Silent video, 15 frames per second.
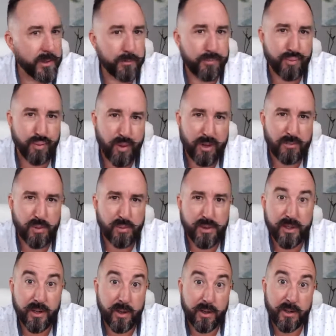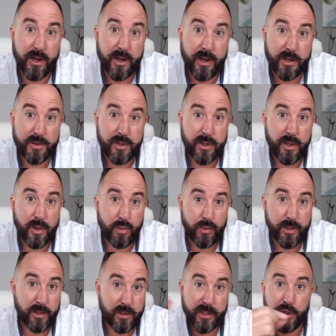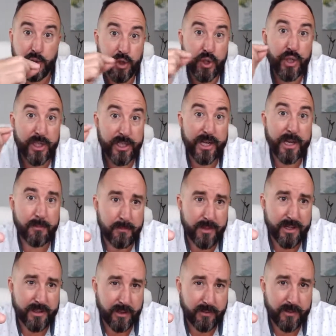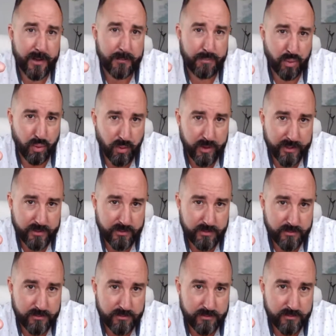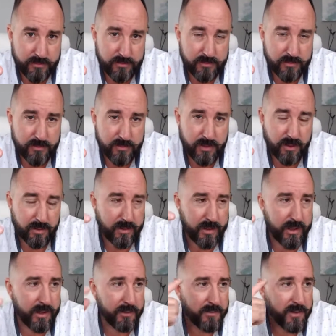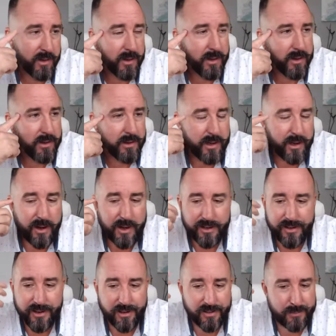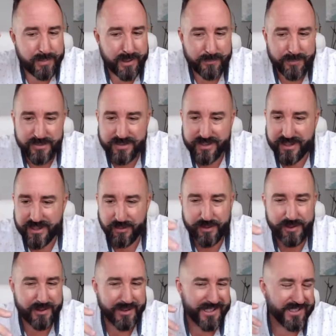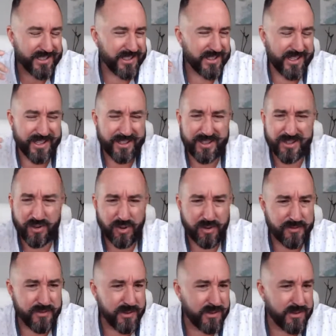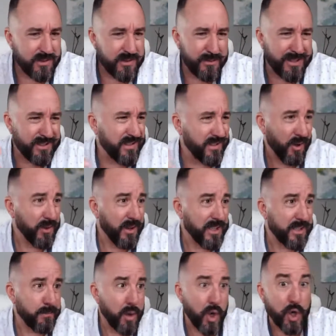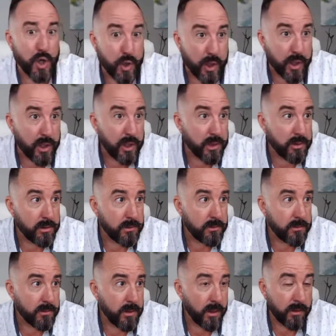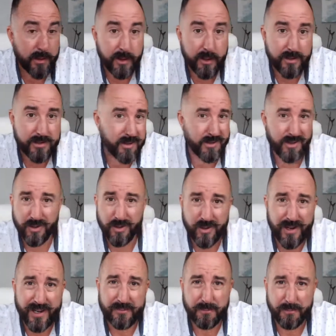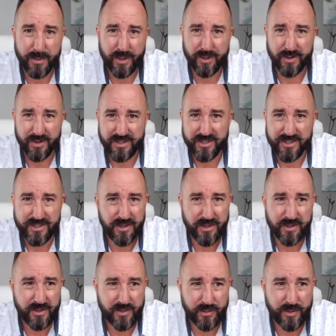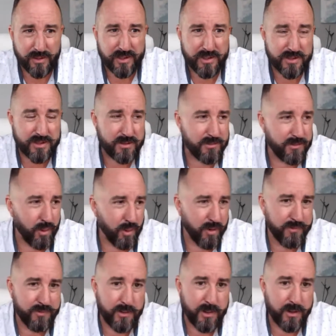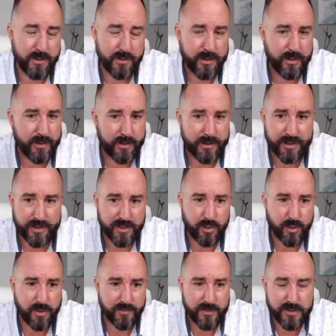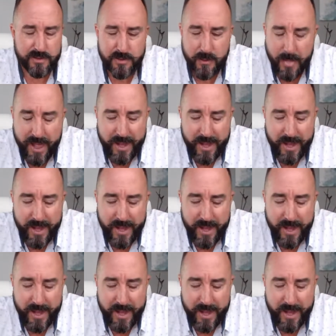you probably are not really good at making that point. Okay. Now, I know that people say it releases endorphins, but so does murder. Okay. So don't go out and murder just so you can release endorphins.